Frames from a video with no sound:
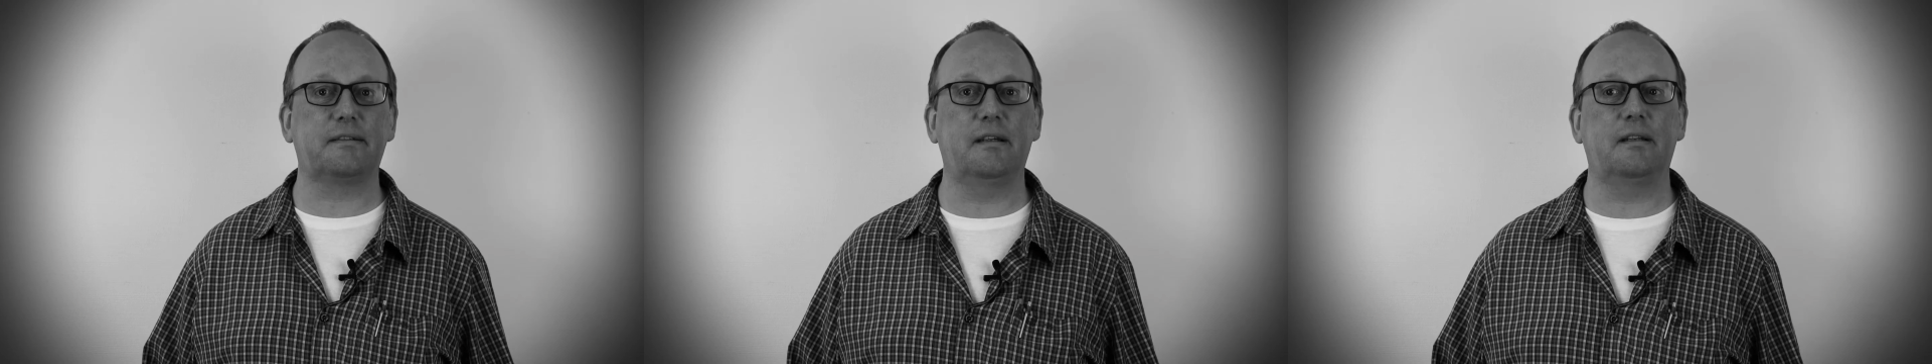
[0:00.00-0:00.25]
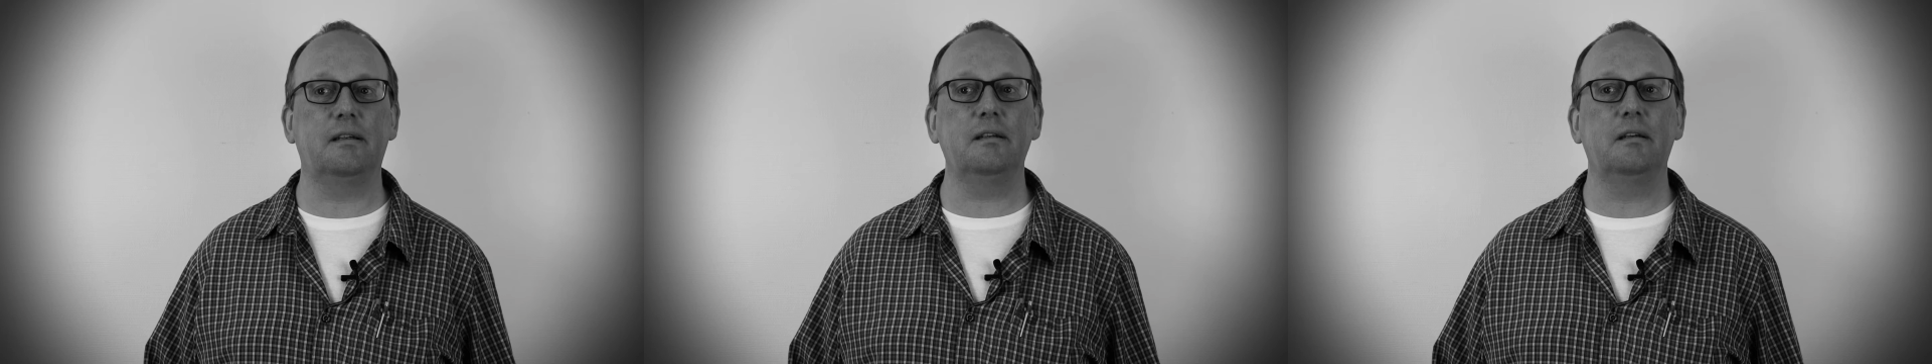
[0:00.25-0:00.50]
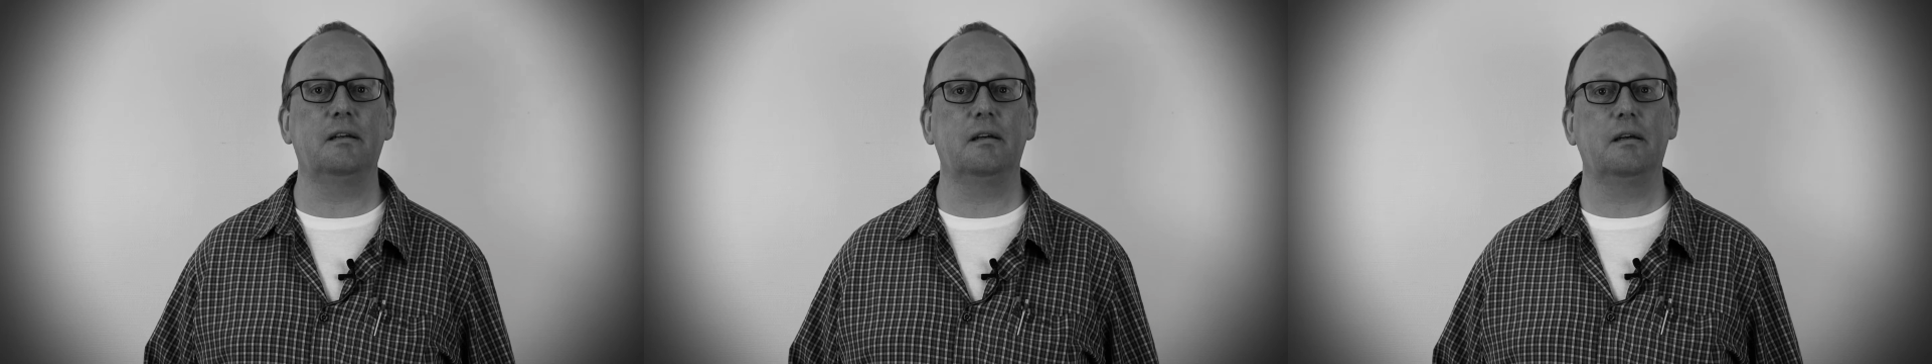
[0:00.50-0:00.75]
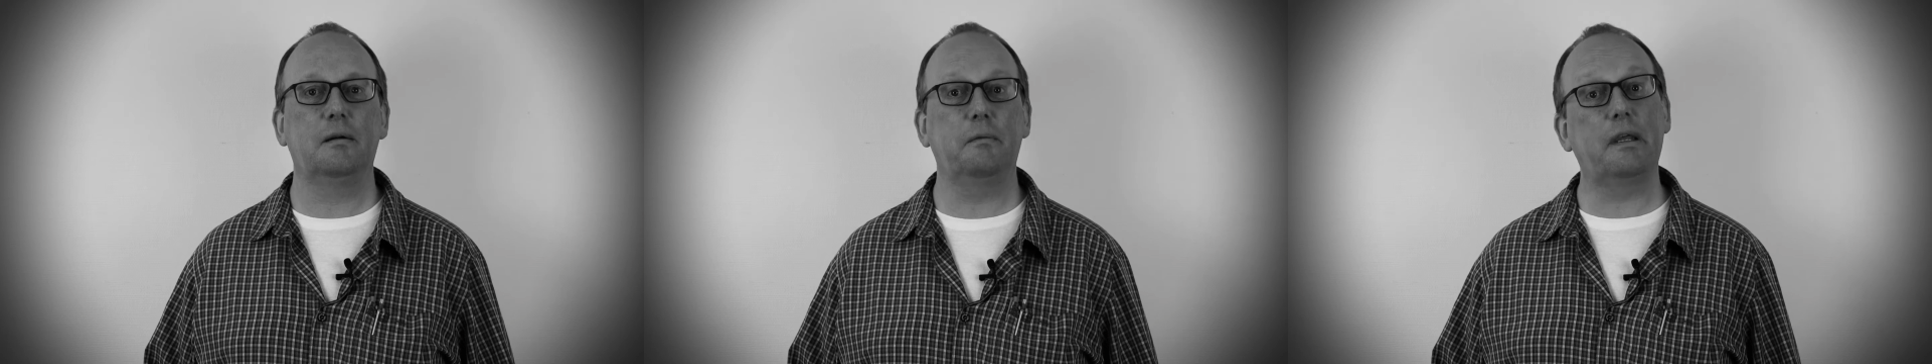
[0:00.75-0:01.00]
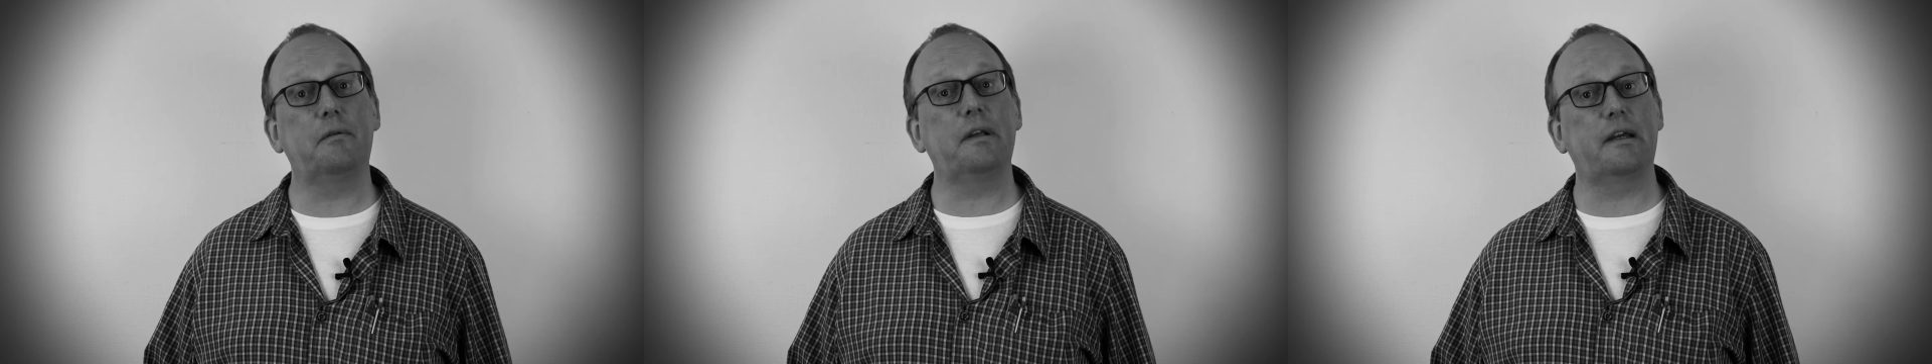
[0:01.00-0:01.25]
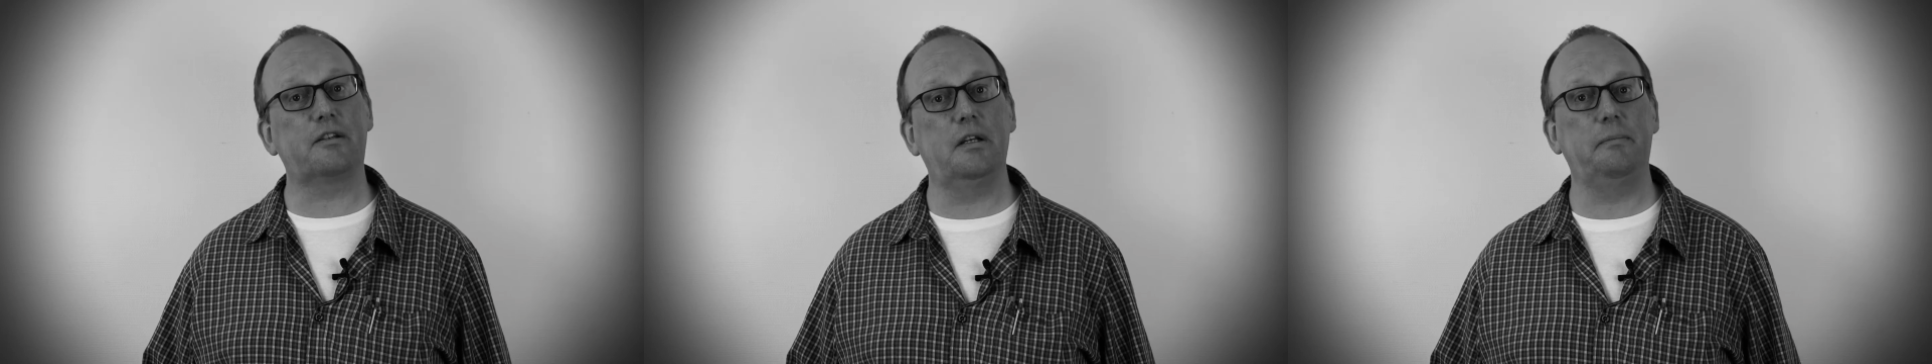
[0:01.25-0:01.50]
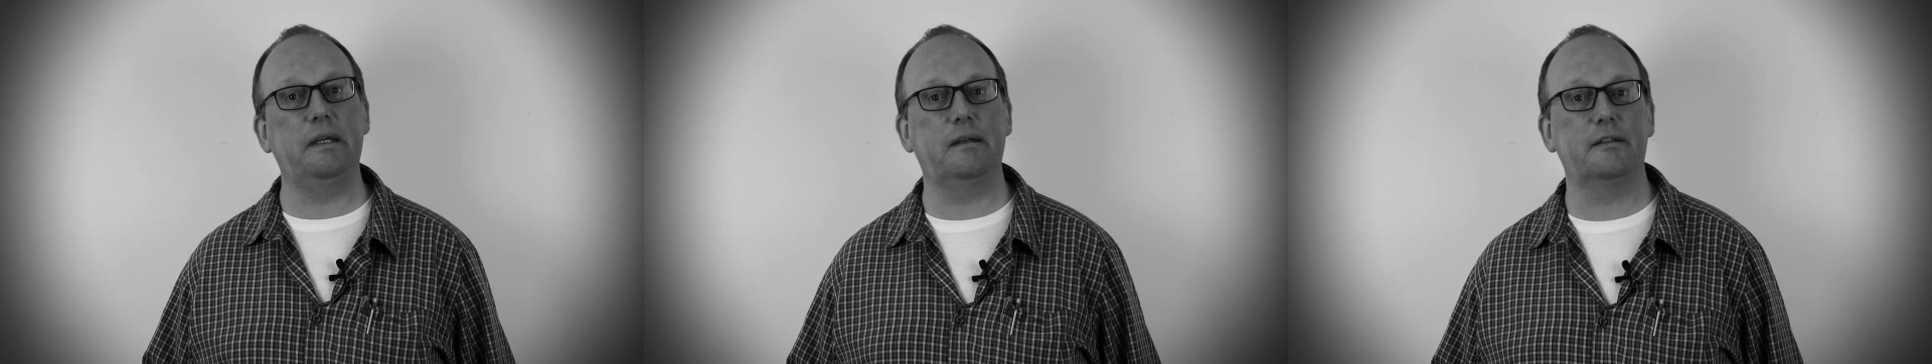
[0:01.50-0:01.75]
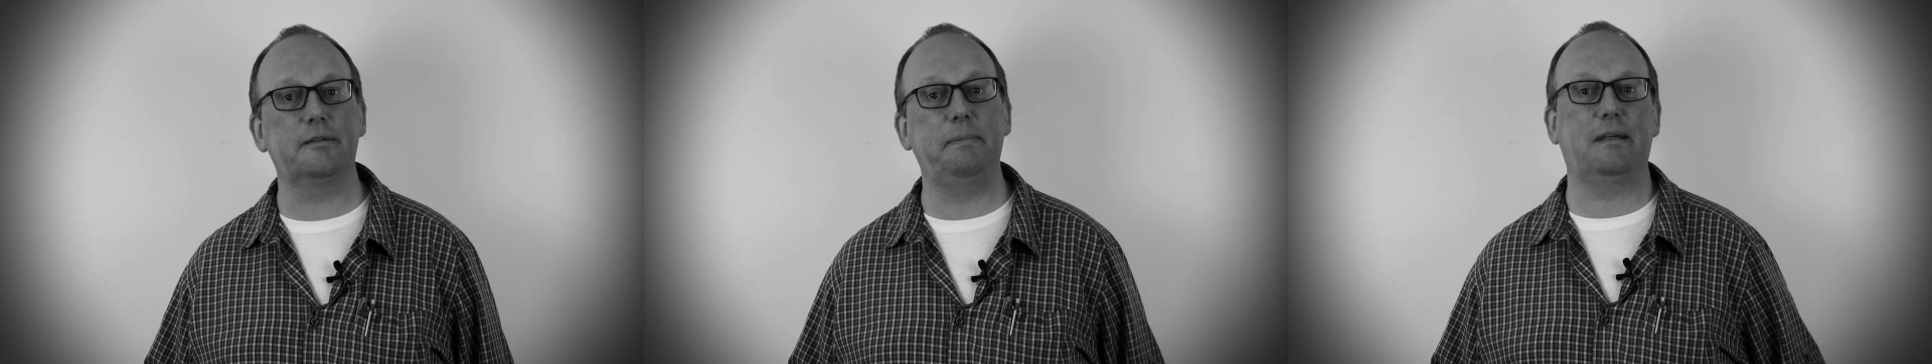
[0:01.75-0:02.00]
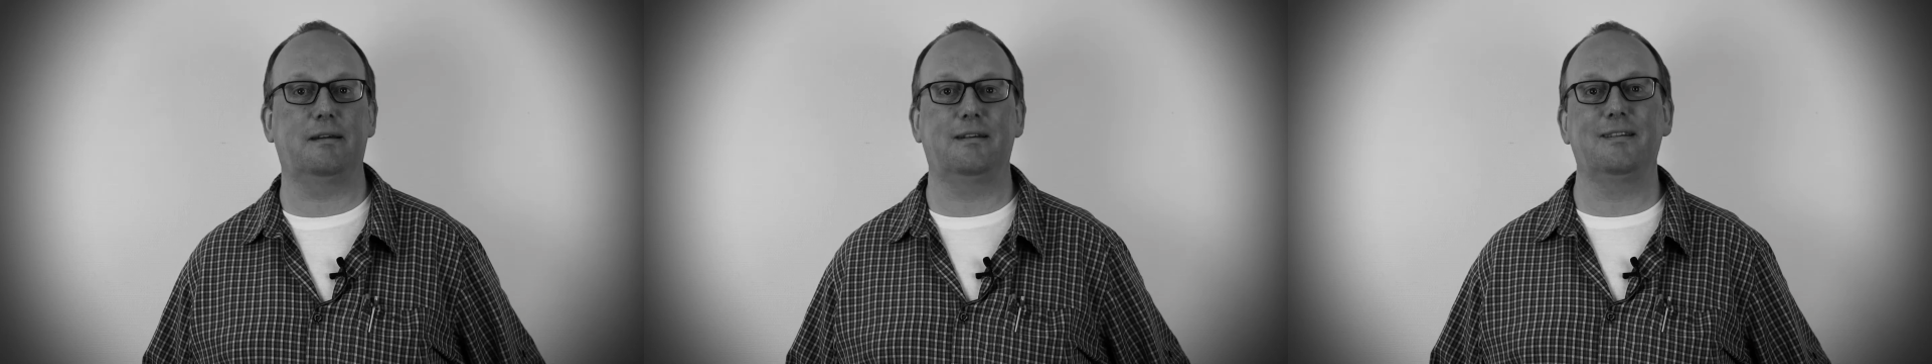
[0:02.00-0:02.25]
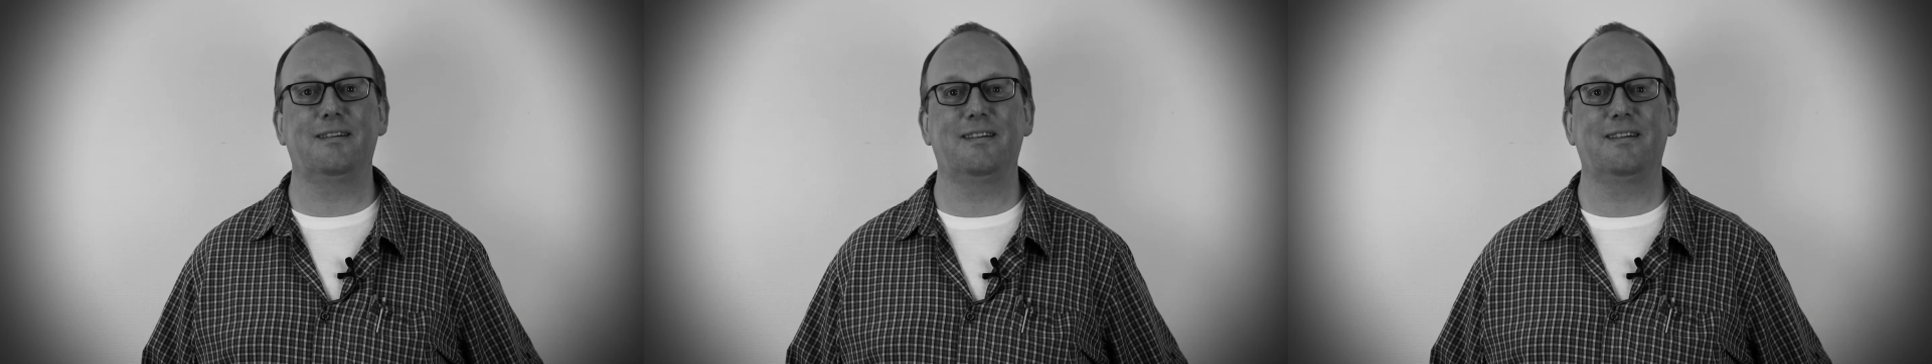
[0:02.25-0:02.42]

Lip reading: dinner without actually being a speaker.